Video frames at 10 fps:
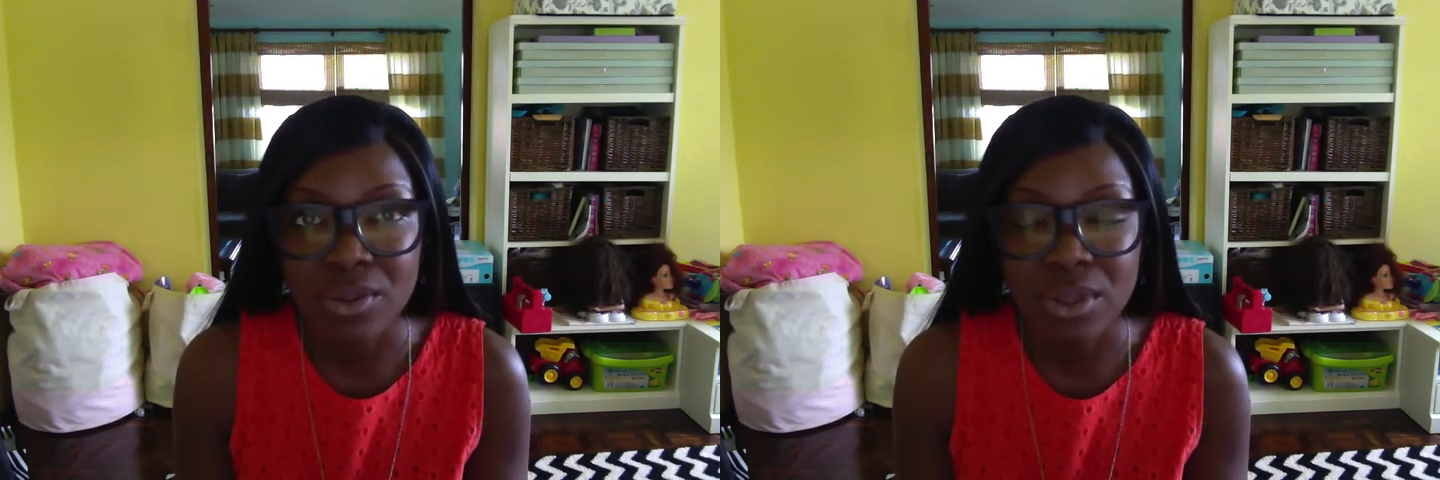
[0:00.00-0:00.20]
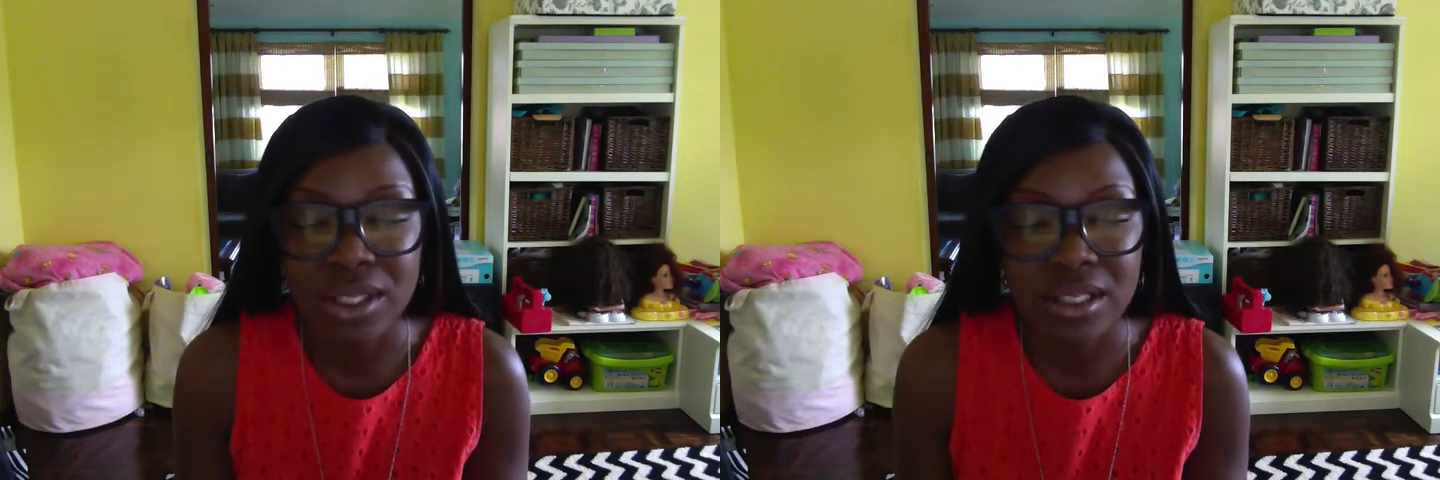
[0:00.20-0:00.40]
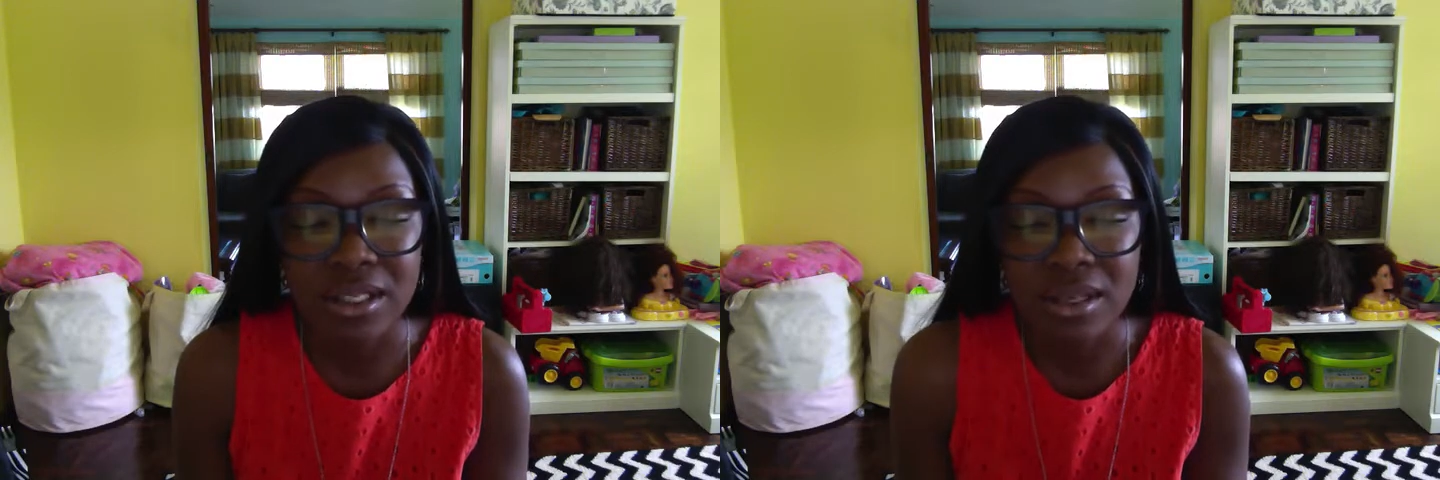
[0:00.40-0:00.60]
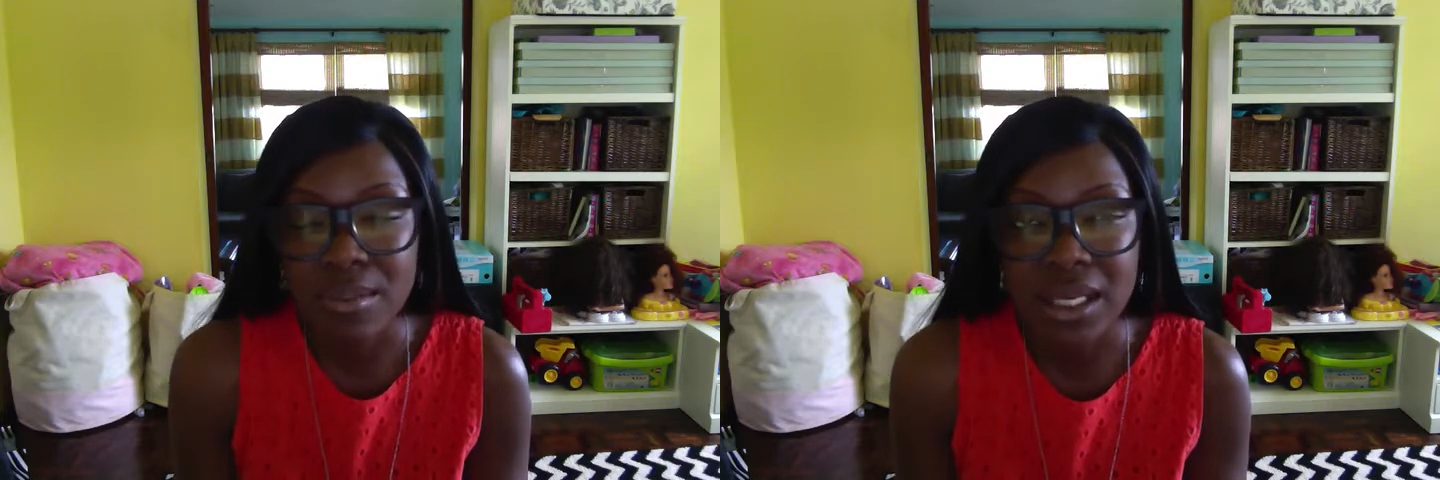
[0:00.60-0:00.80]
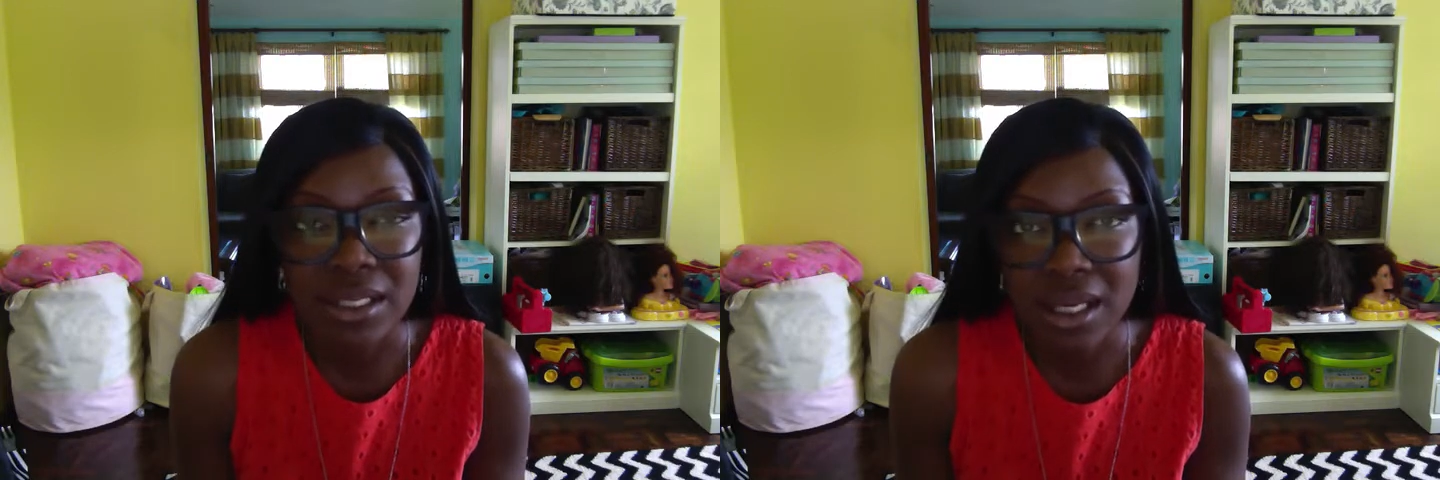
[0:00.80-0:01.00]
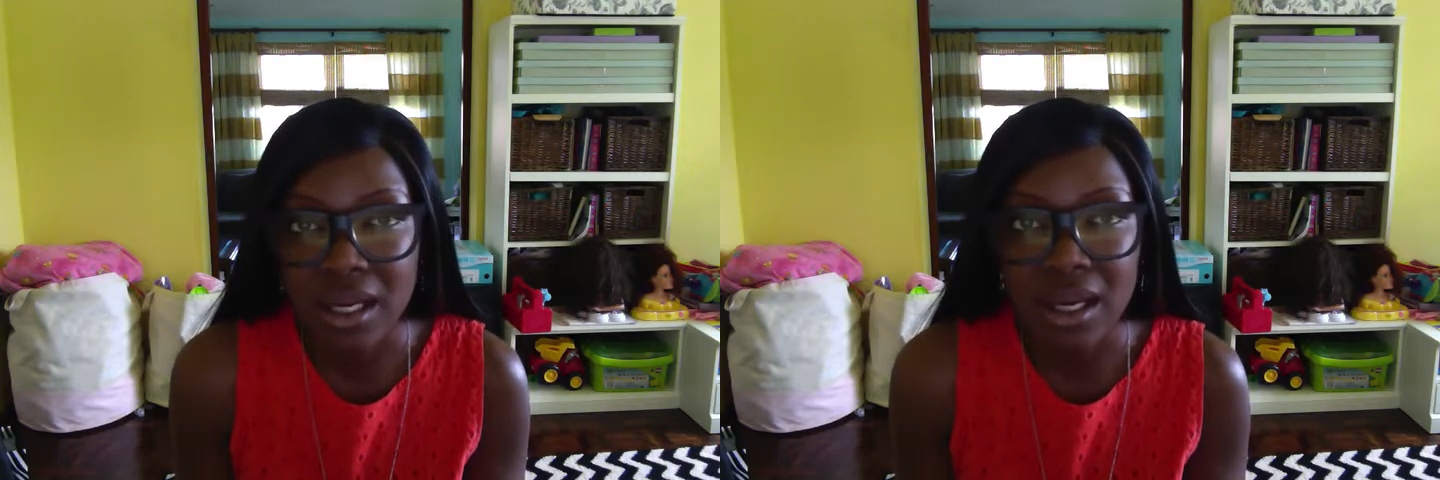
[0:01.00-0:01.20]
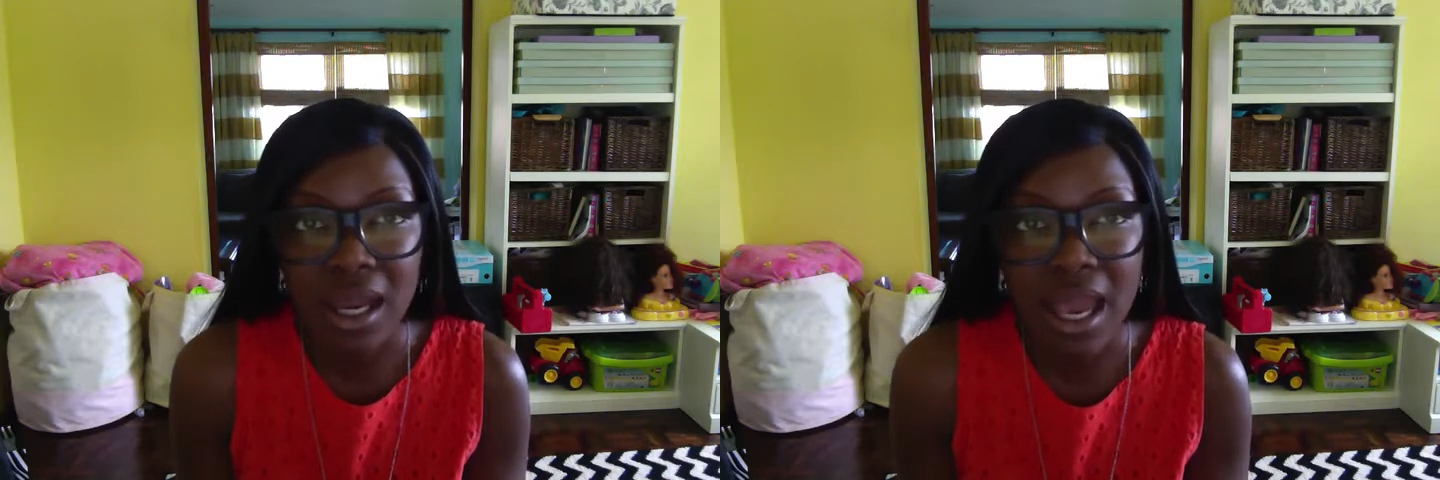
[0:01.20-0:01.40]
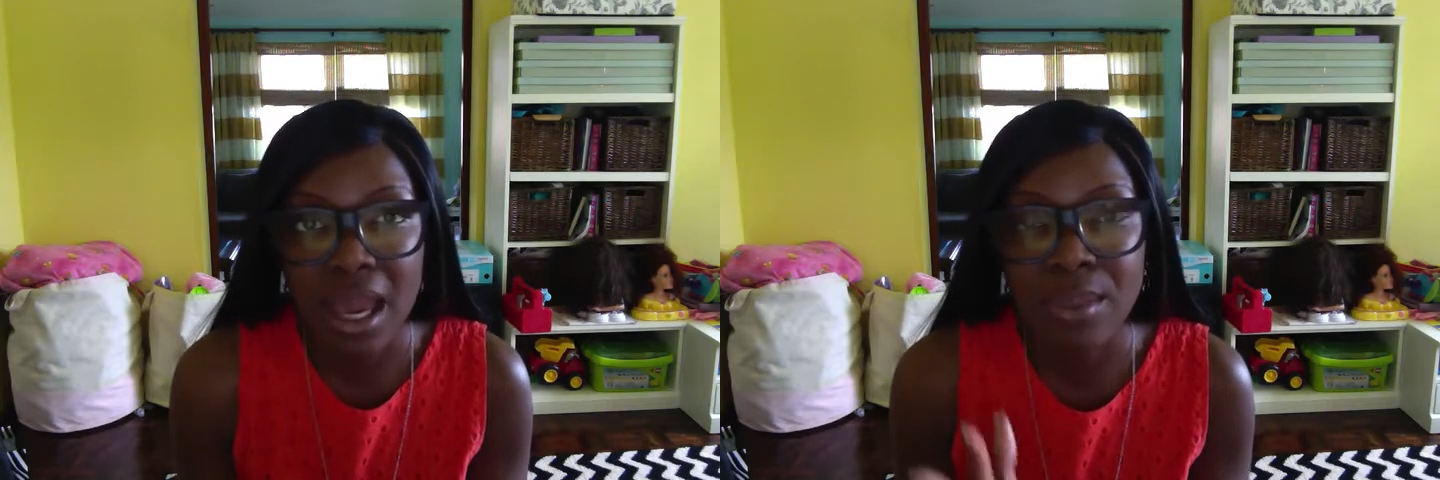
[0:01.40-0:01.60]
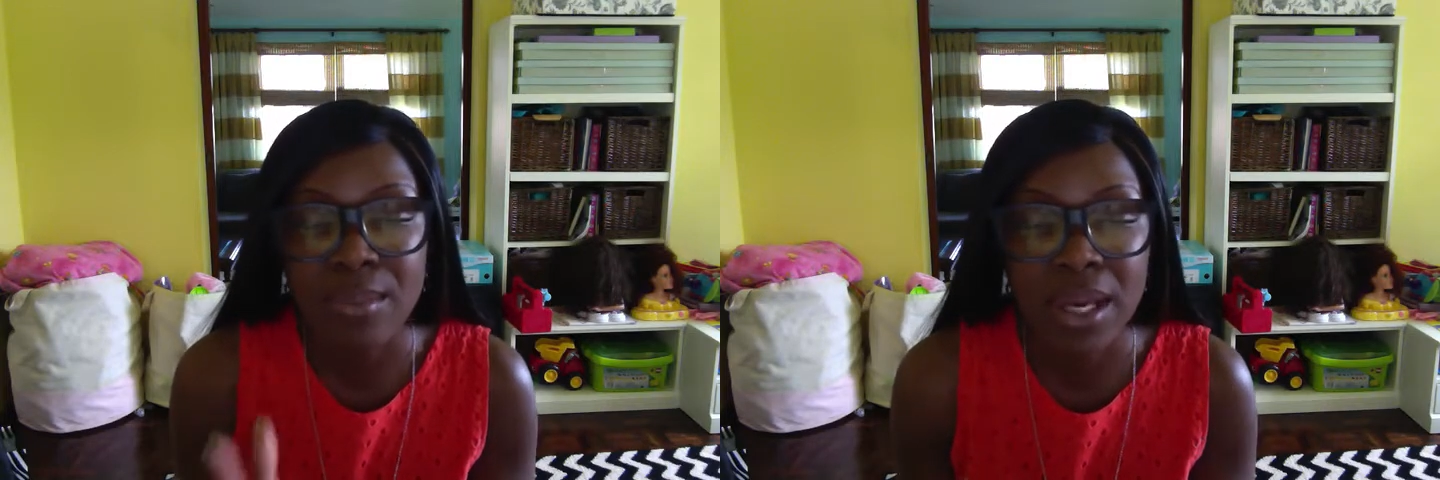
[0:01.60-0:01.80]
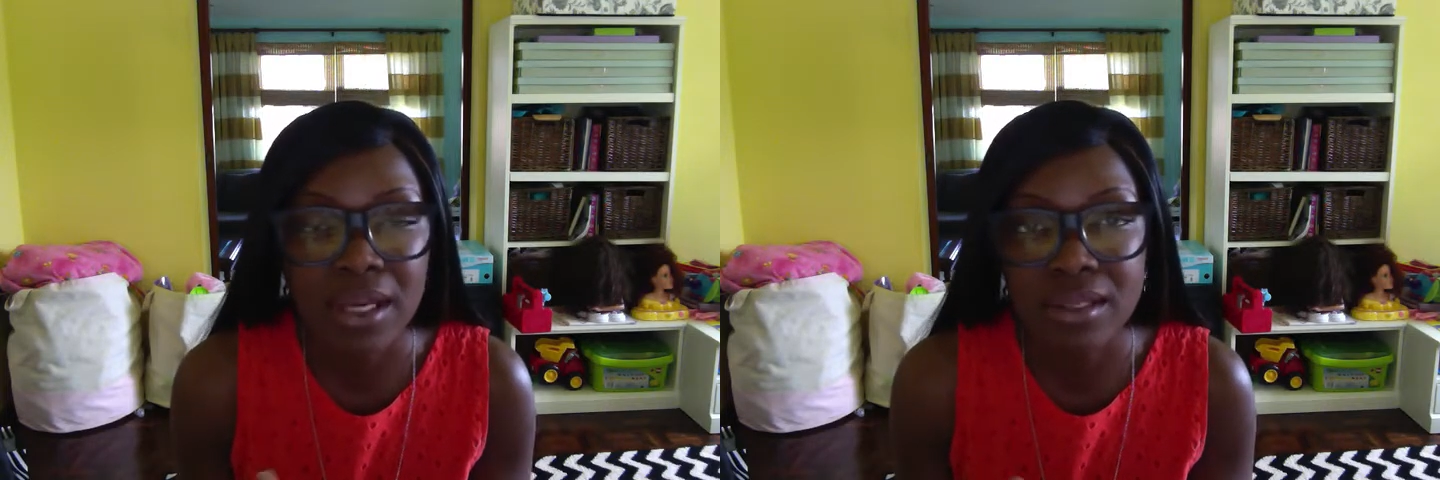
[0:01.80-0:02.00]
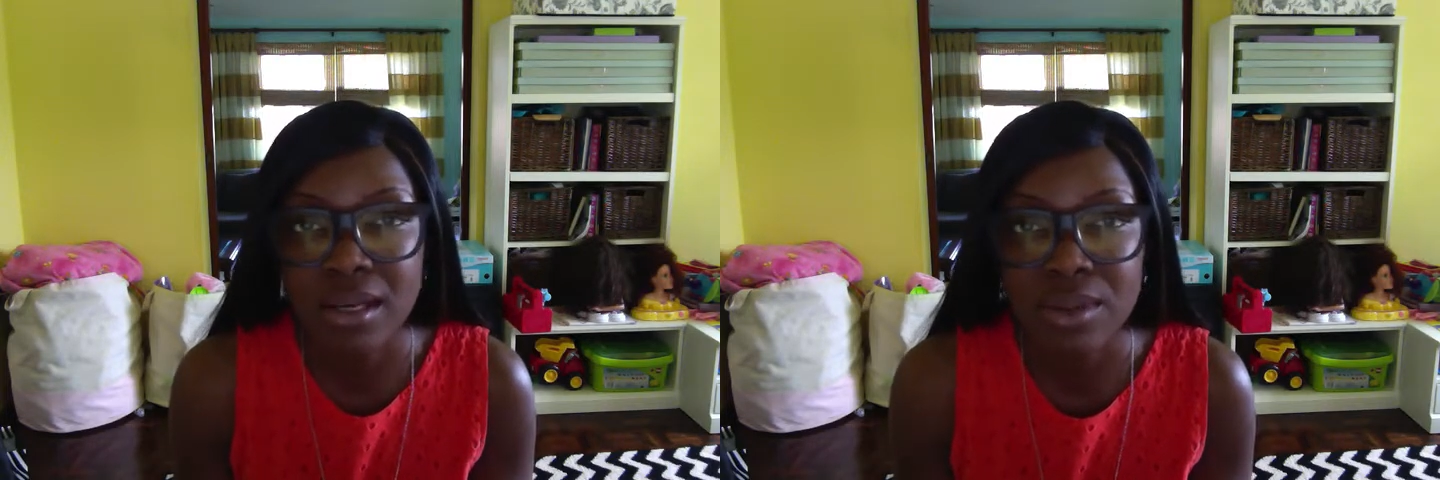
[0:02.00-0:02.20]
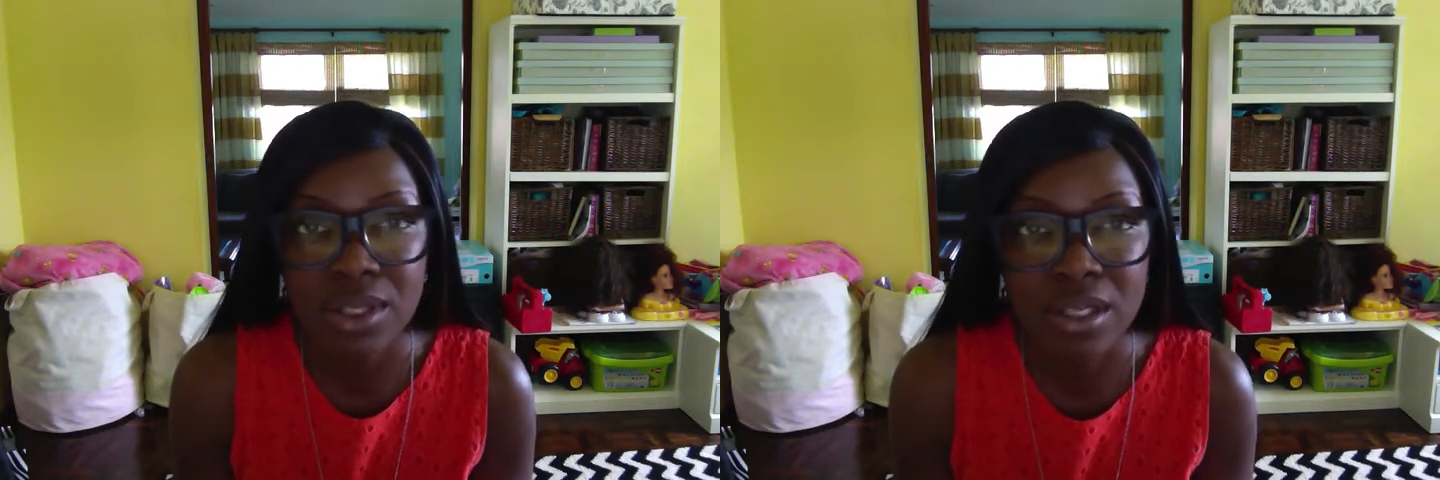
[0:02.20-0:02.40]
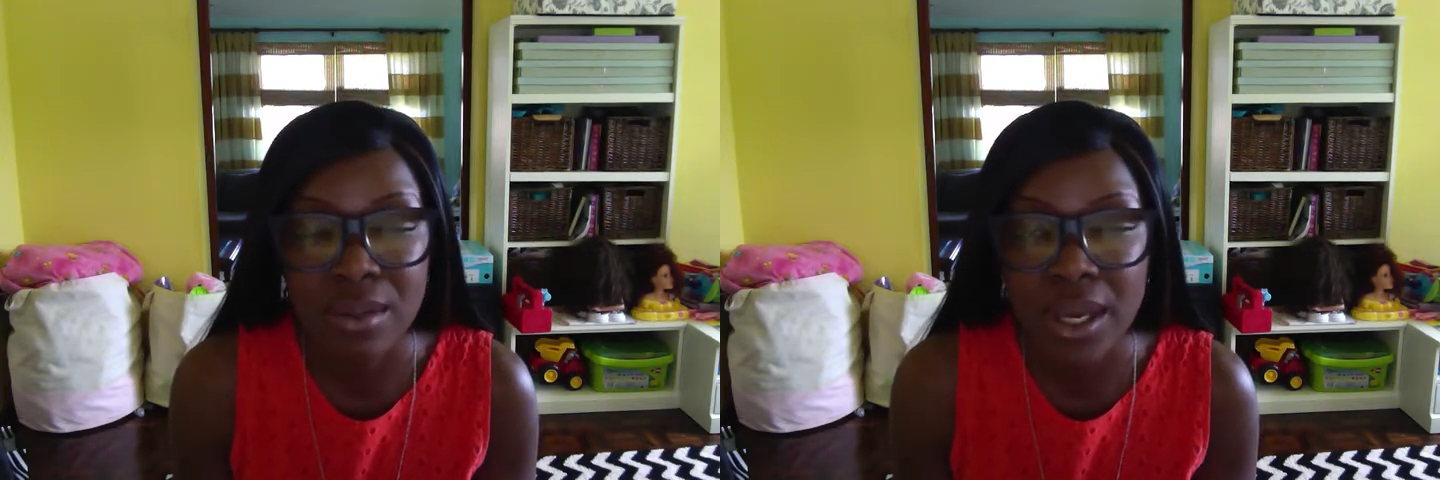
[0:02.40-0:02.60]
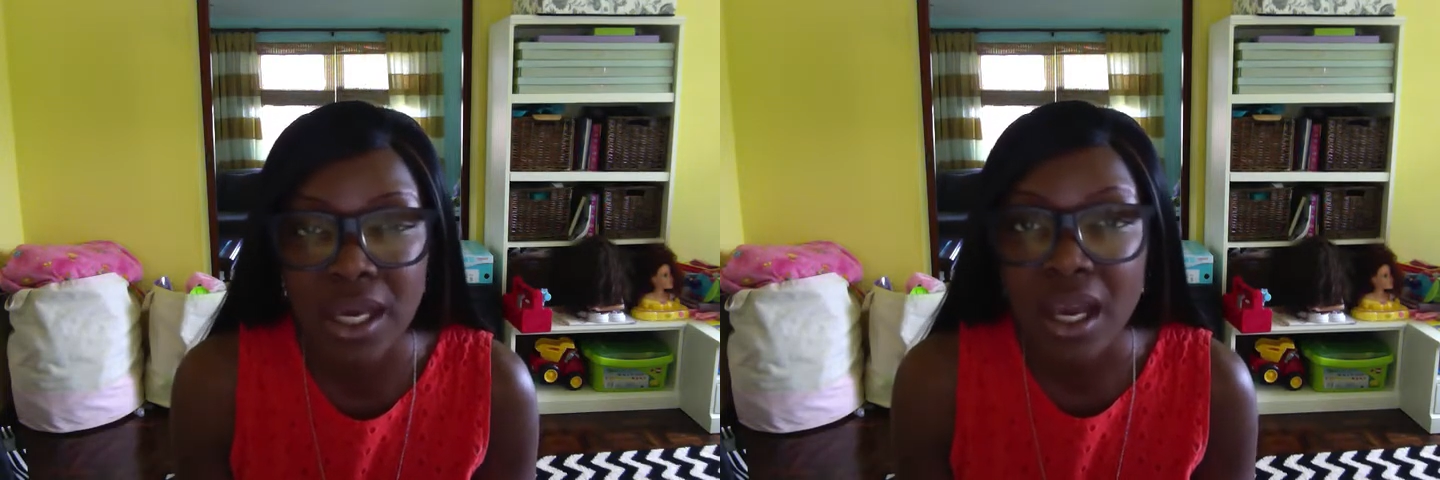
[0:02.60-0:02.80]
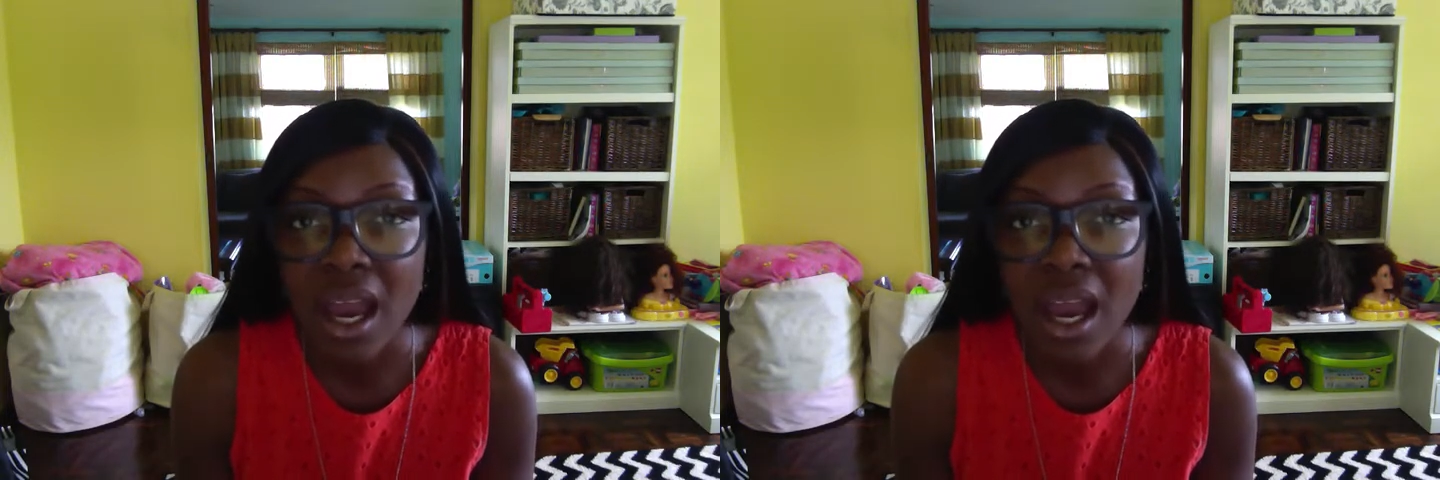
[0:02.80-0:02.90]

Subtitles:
which is this amazing ham and bacon sandwich that they make.